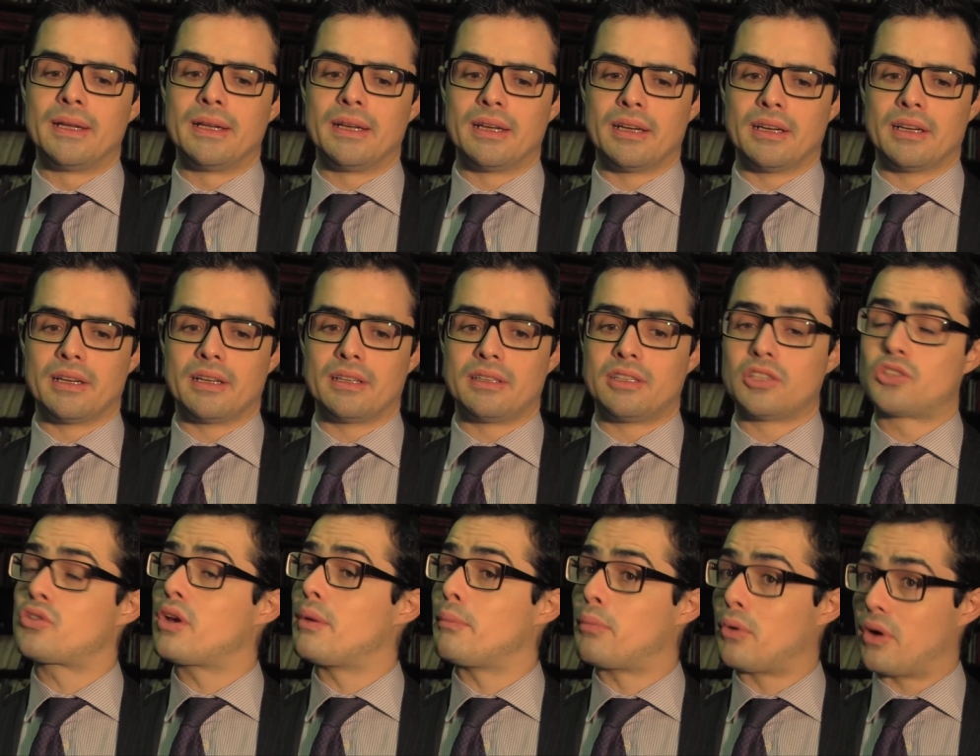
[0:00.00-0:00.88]
uh, the
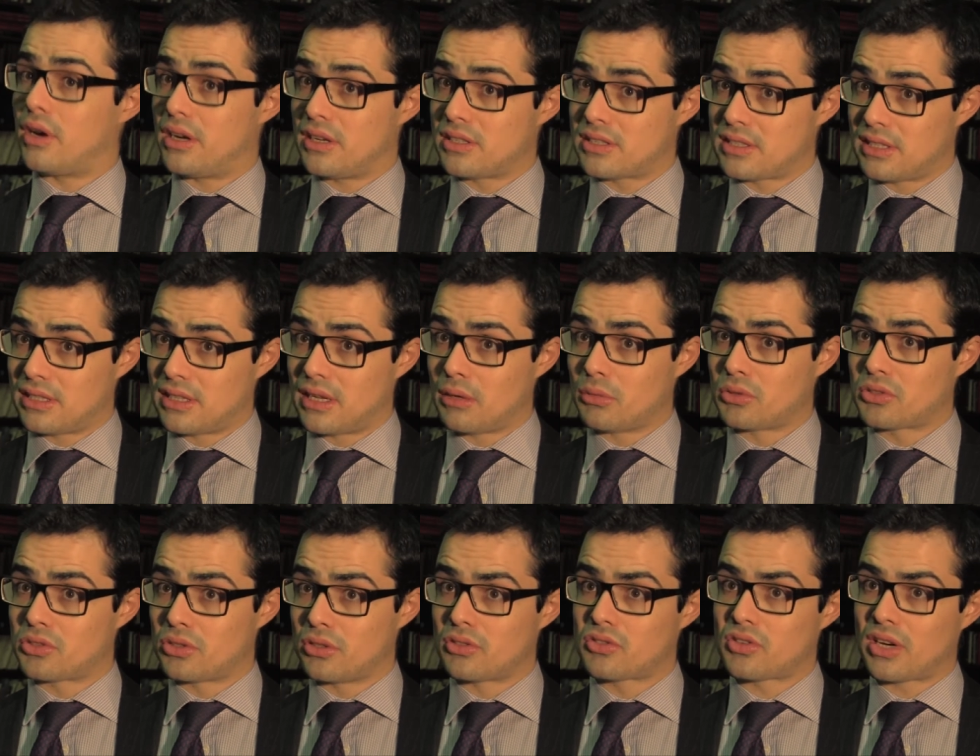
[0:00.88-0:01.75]
tripwires that they will
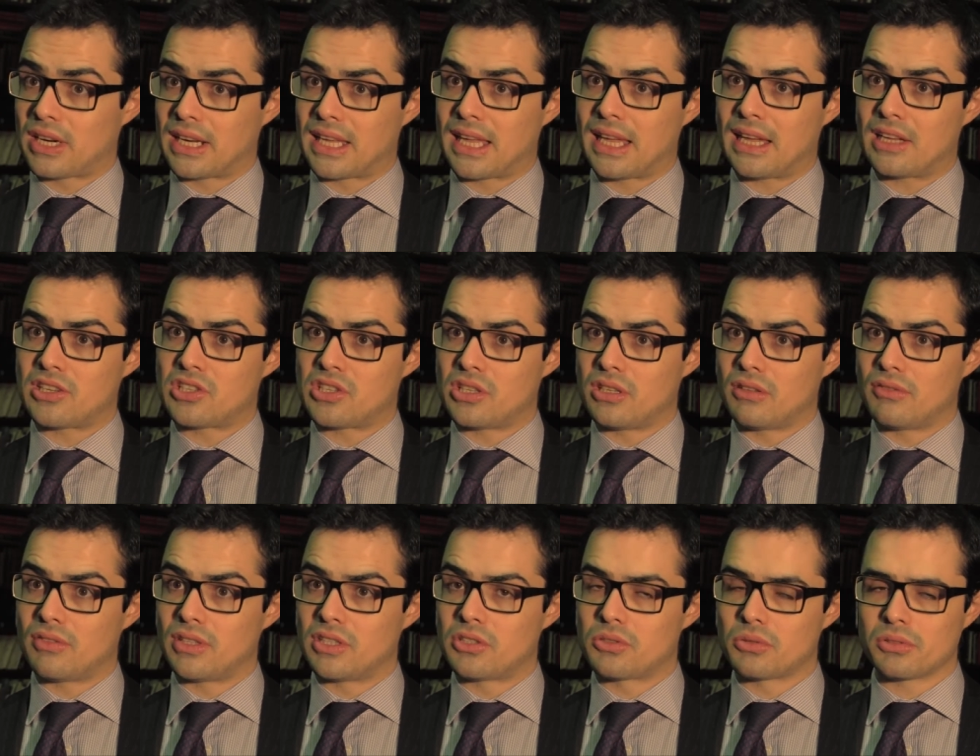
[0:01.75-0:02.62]
sort of try to catch
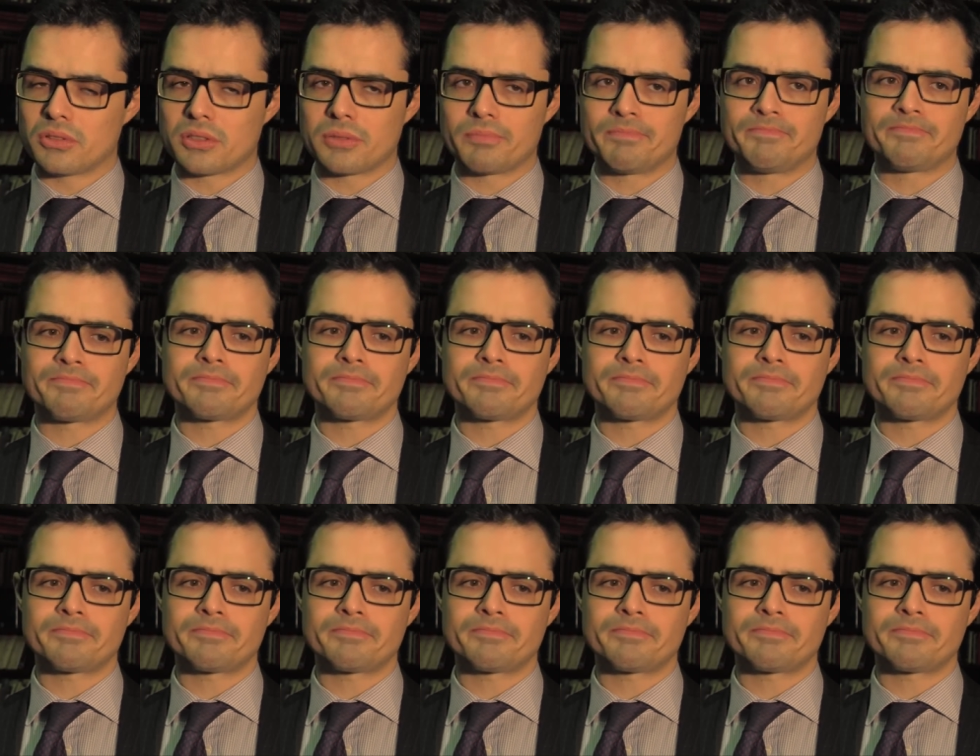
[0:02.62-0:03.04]
individuals.